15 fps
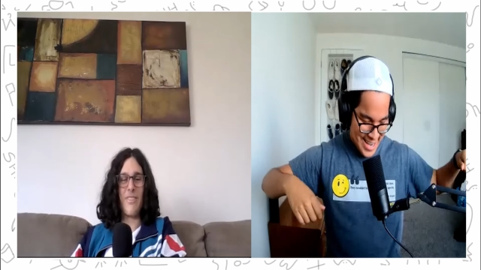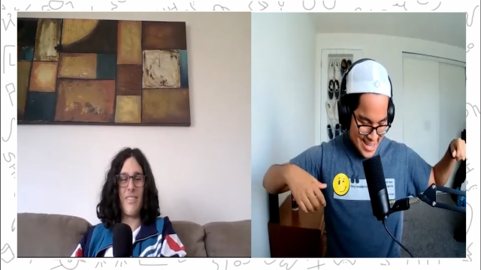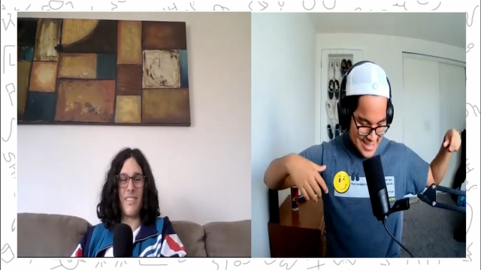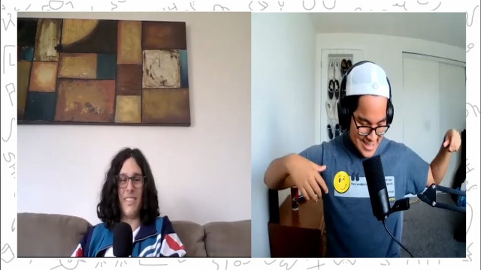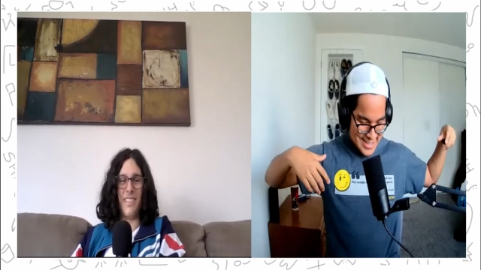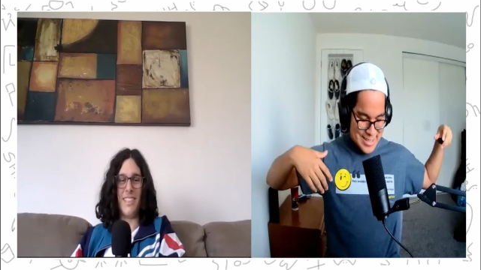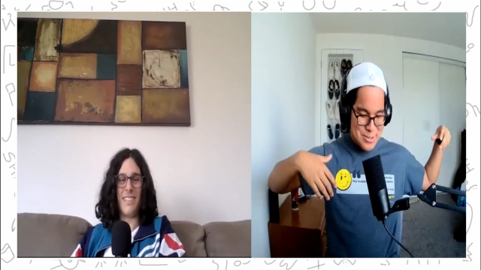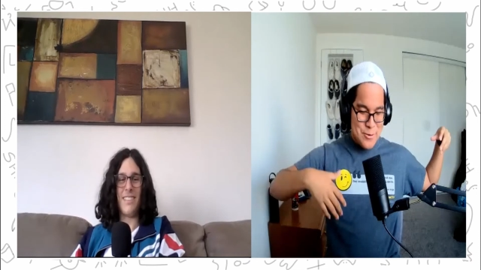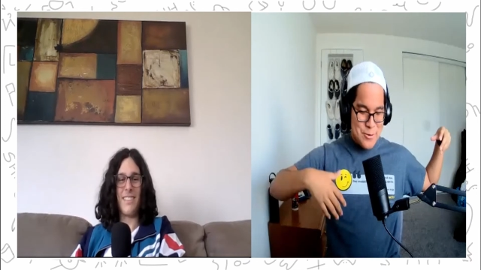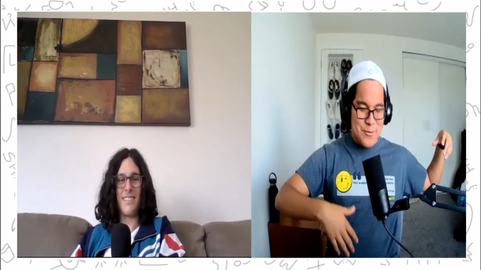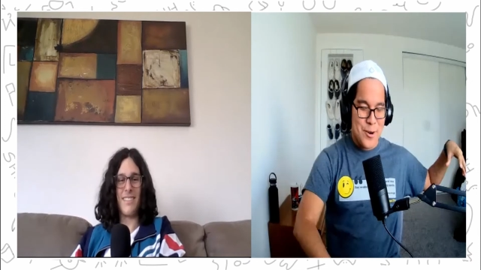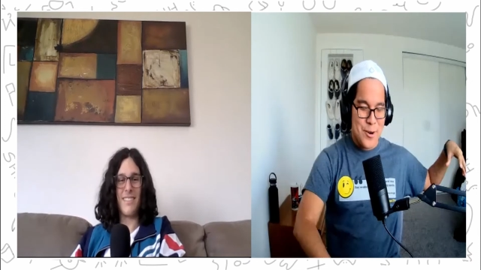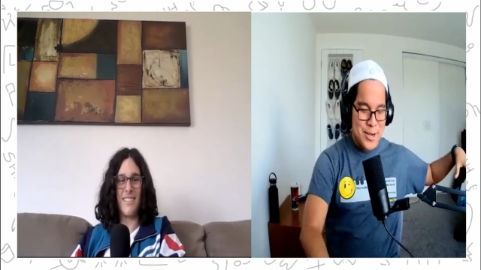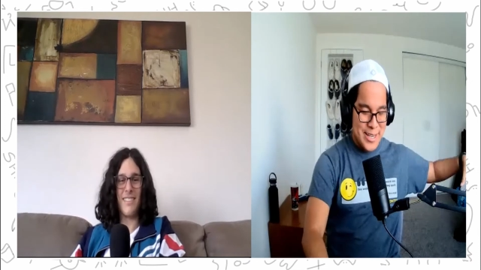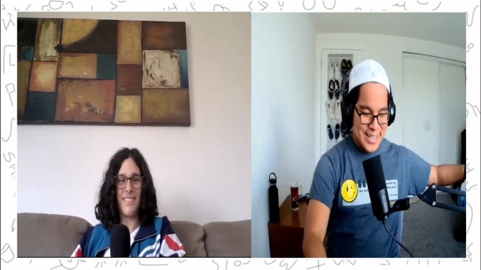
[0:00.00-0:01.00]
Speaker 1: and since you're
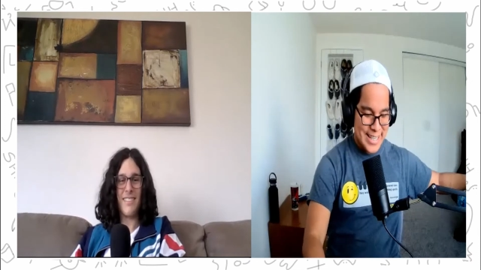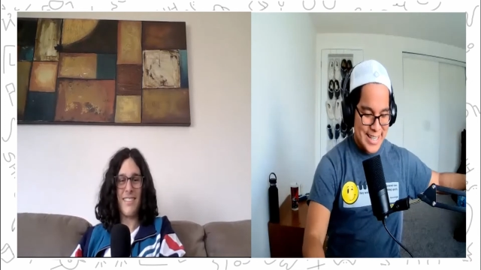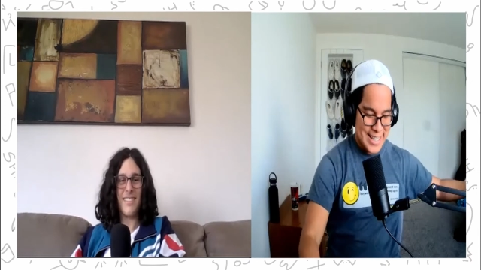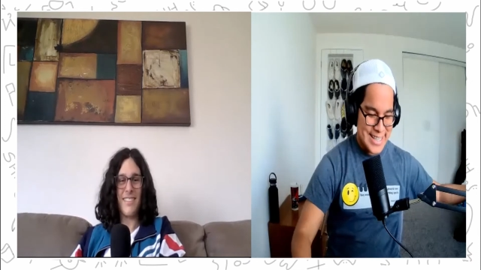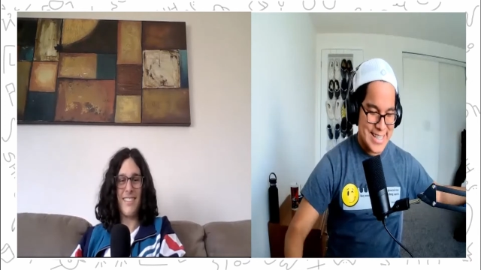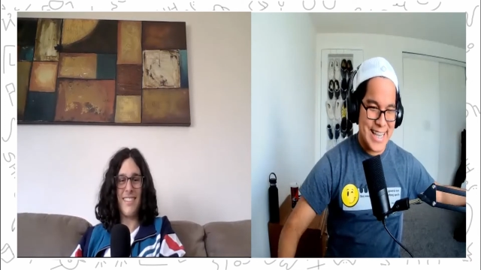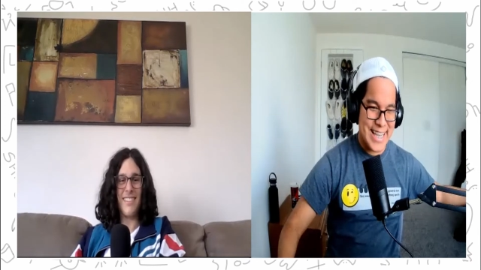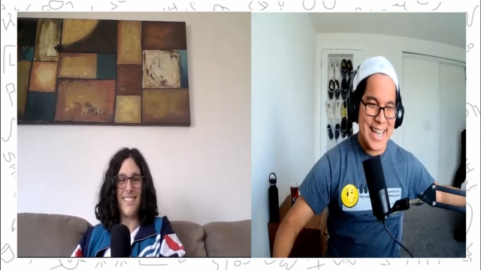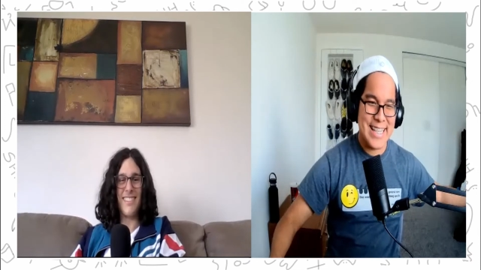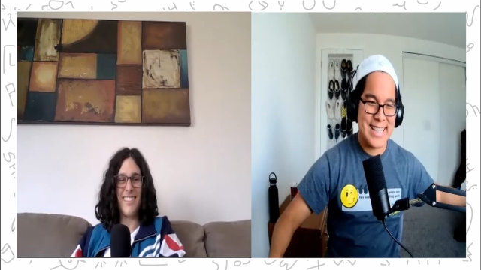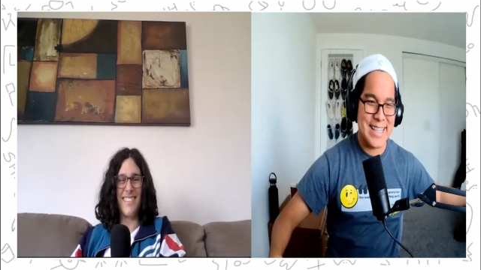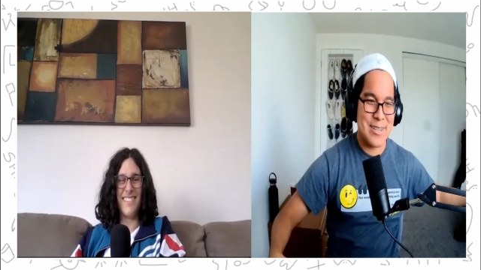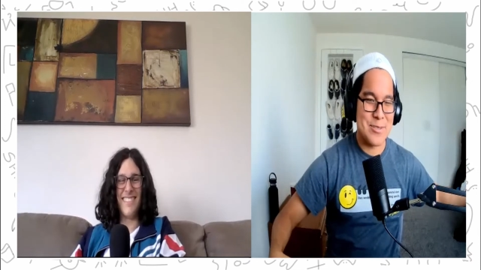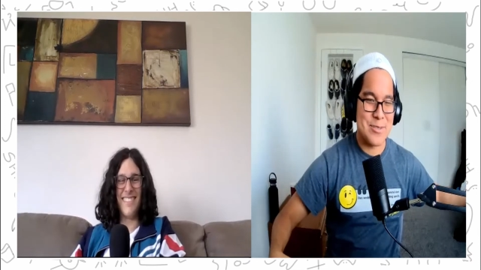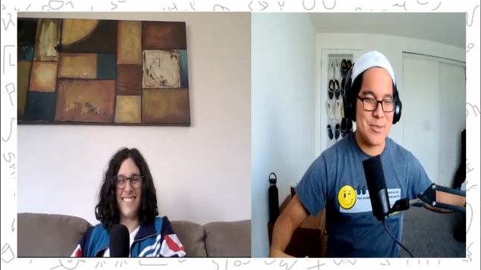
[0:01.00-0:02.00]
farting, it like
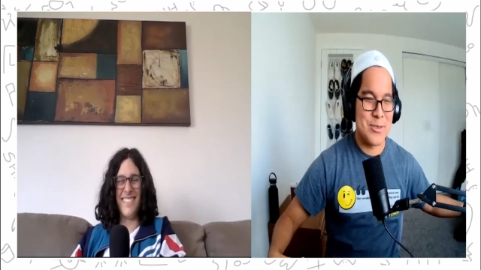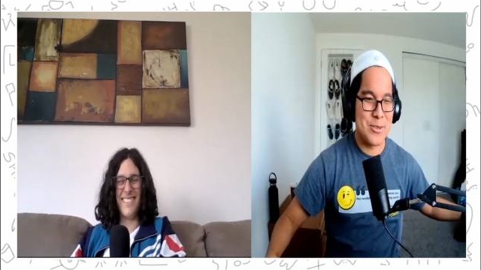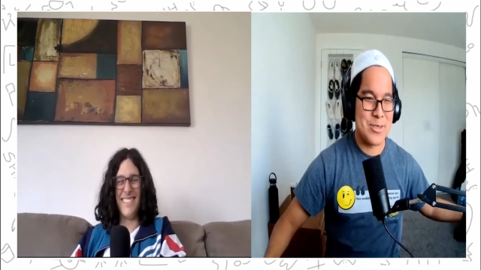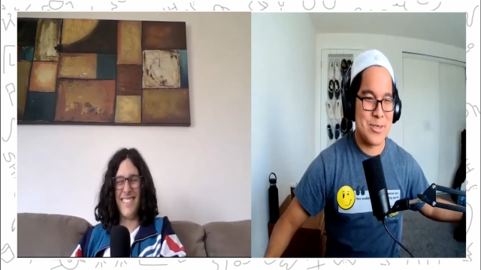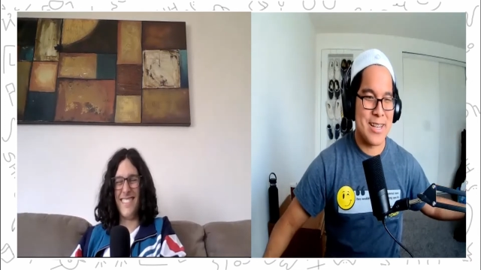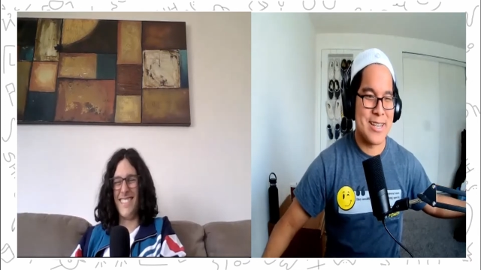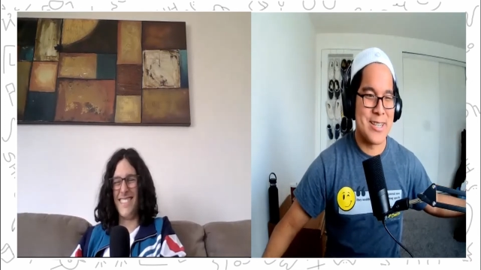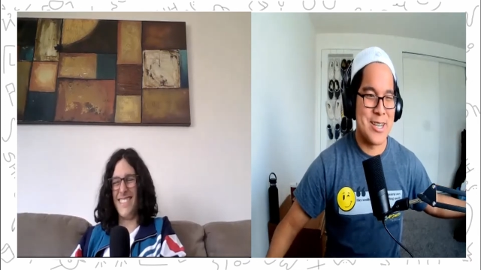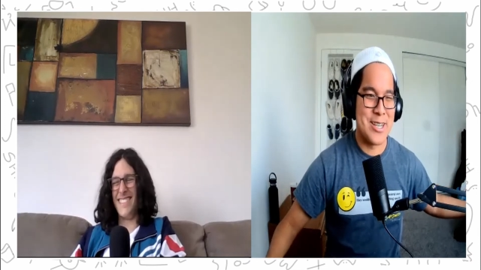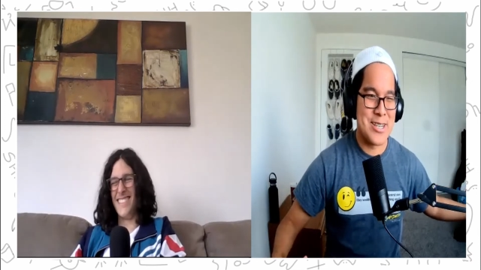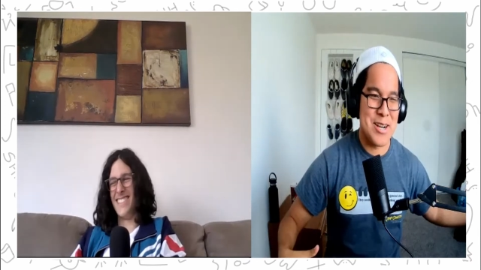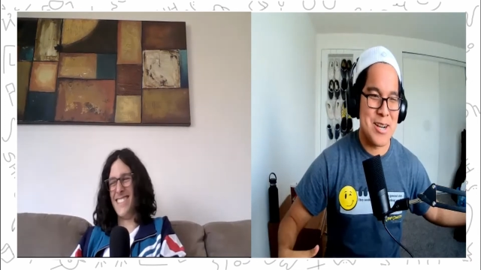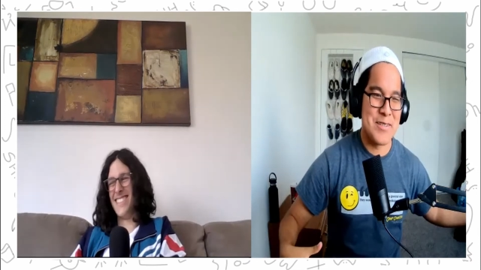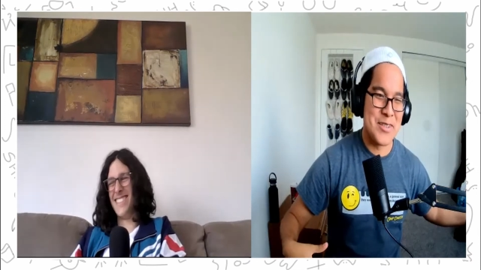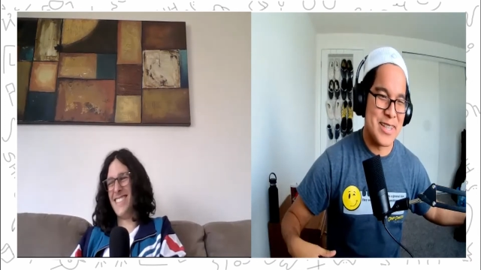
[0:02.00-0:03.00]
stays there, so it looks like a
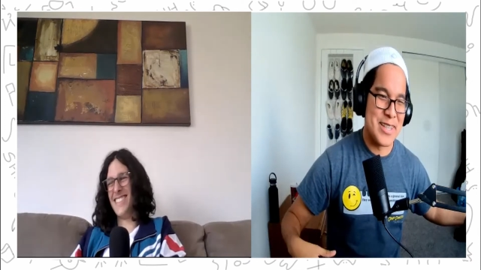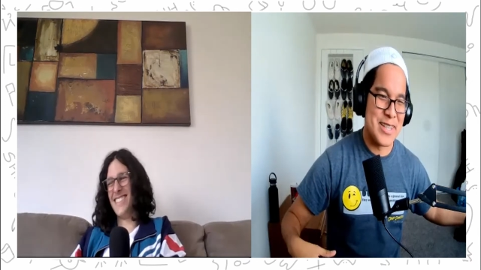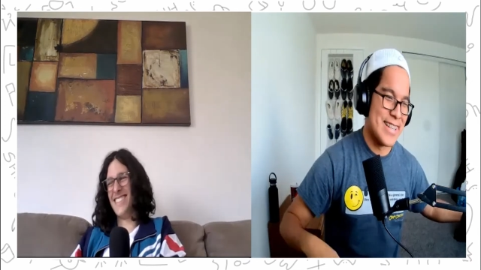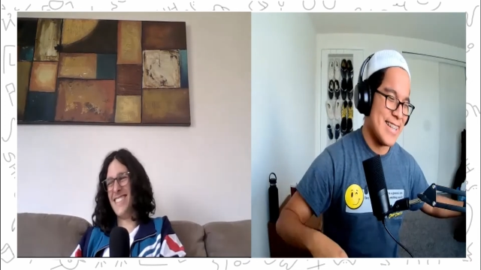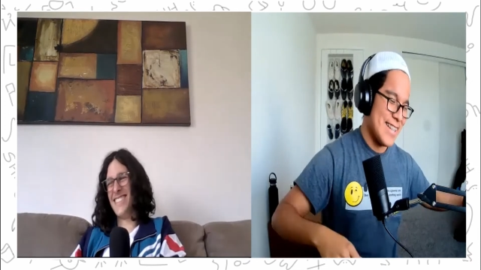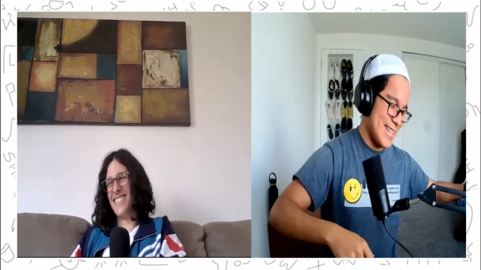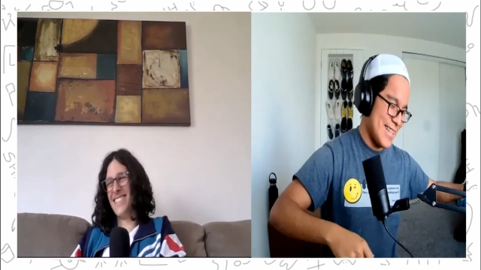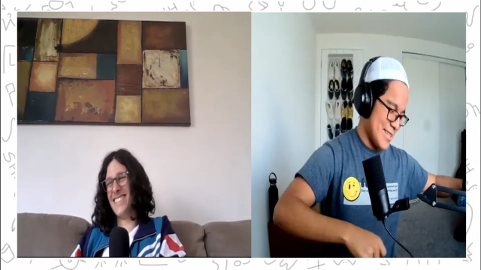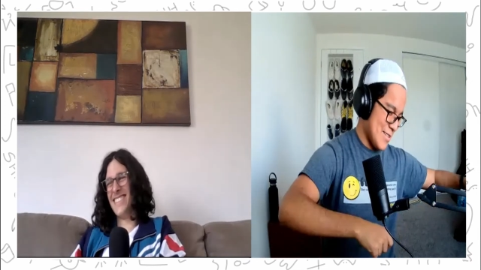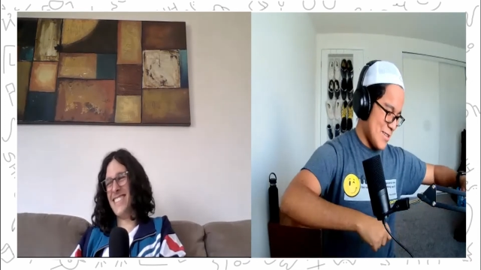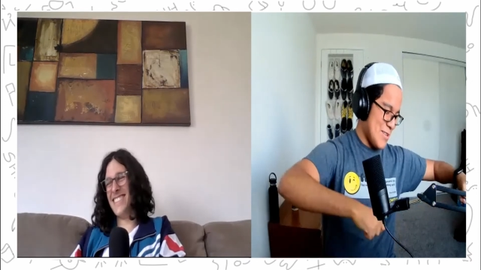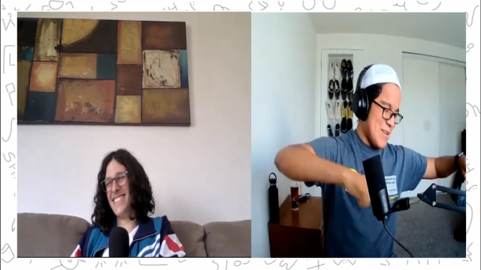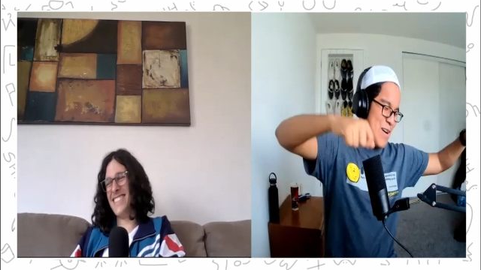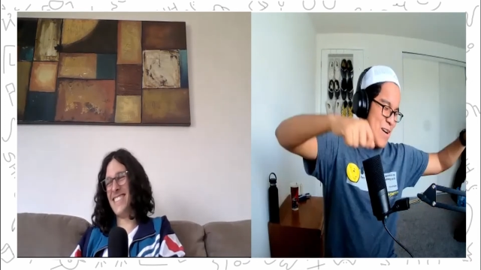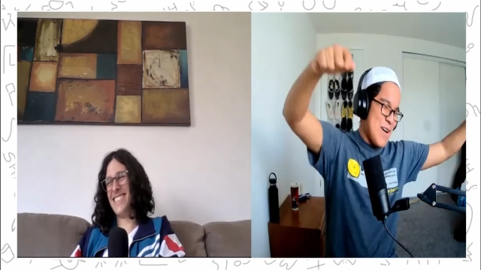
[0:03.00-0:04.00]
Dutch oven. So you